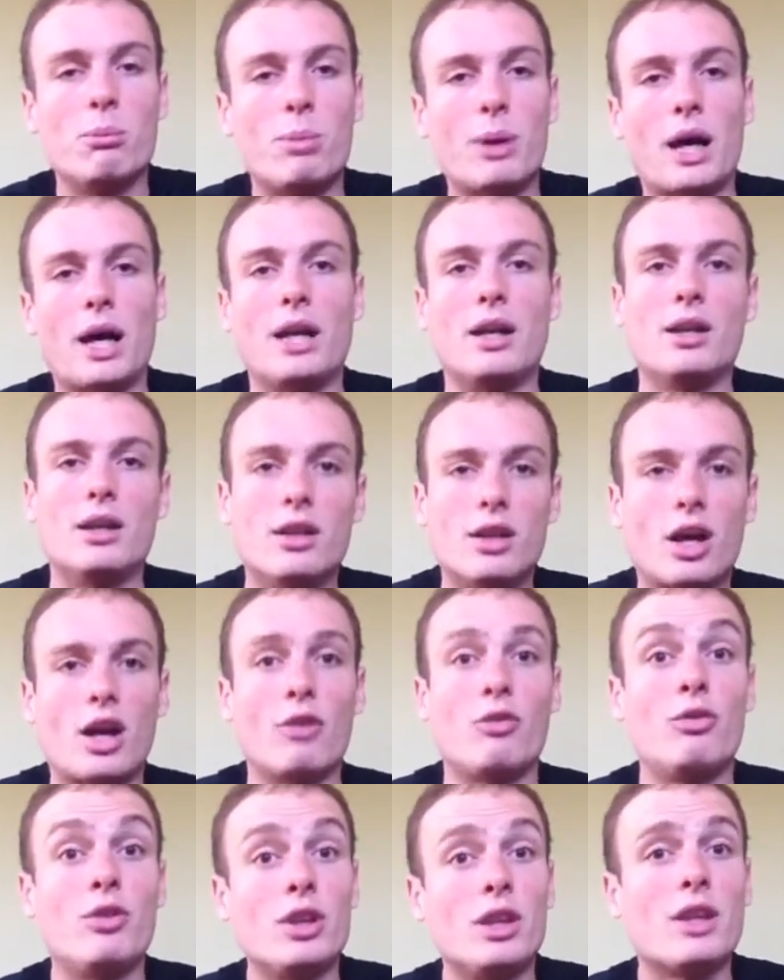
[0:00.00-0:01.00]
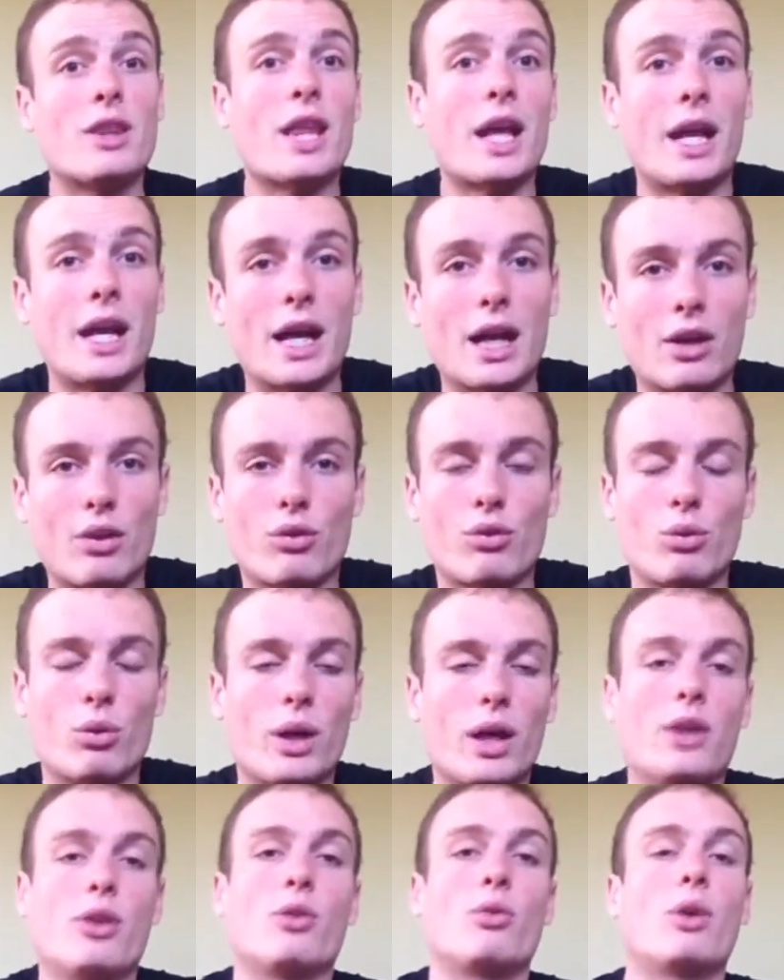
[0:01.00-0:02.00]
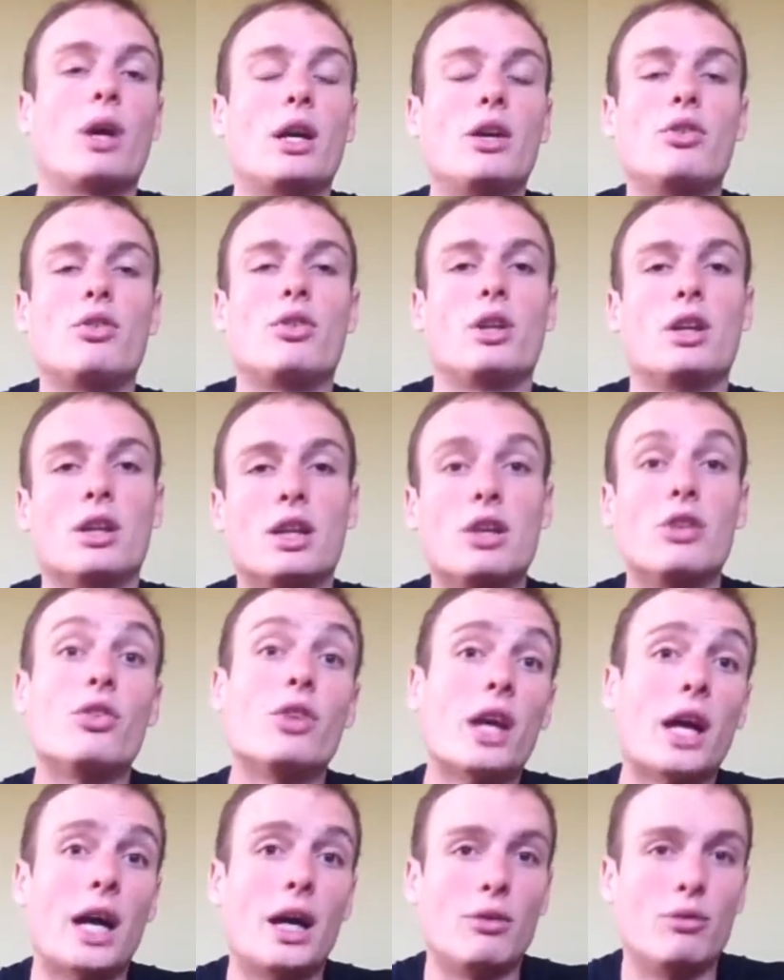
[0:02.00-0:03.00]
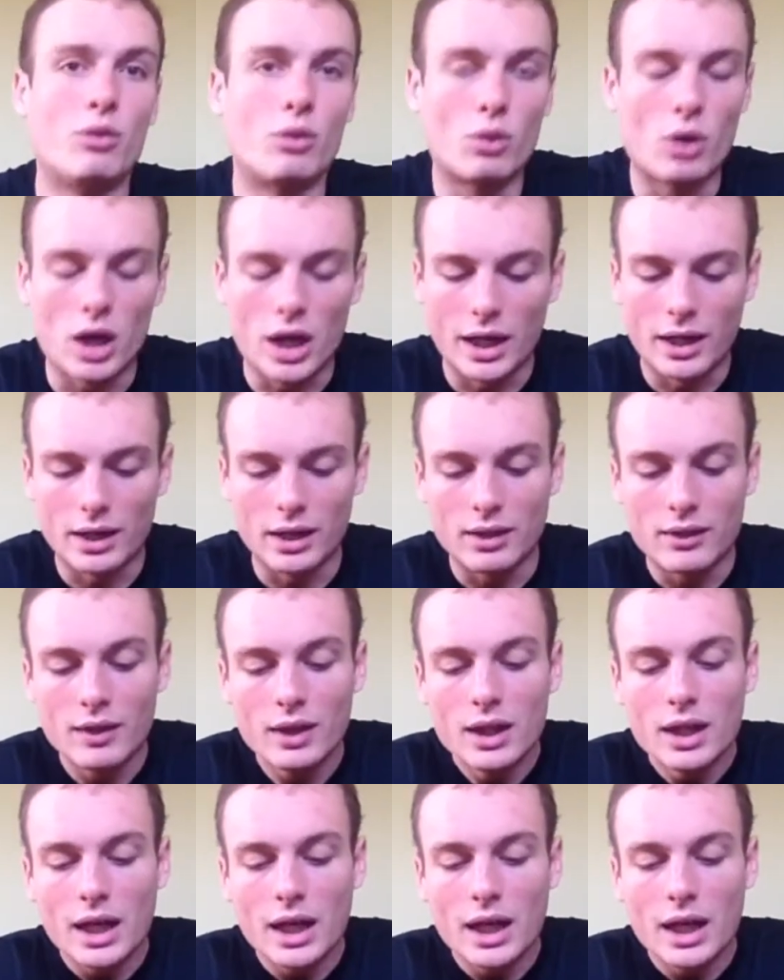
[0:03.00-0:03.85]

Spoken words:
but I figured that out throughout the race and at least I had variety.